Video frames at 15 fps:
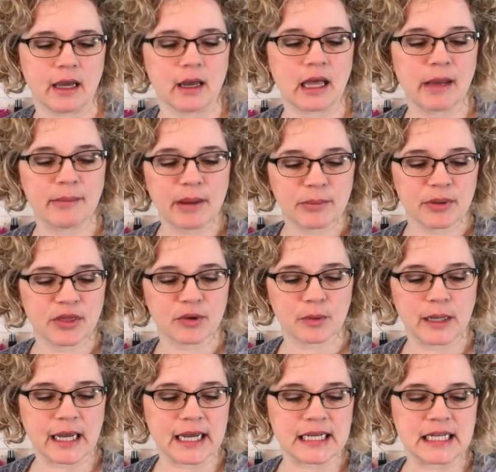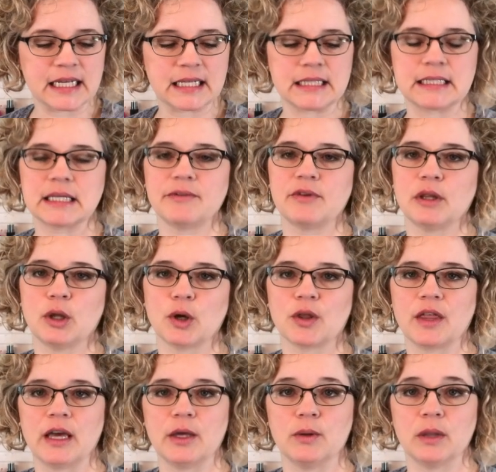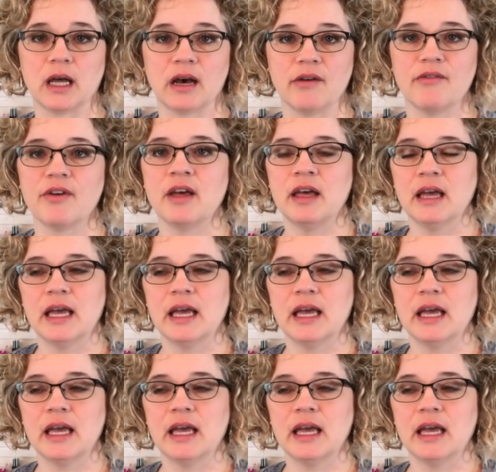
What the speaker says: and come up with 3 ideas of a look that you love.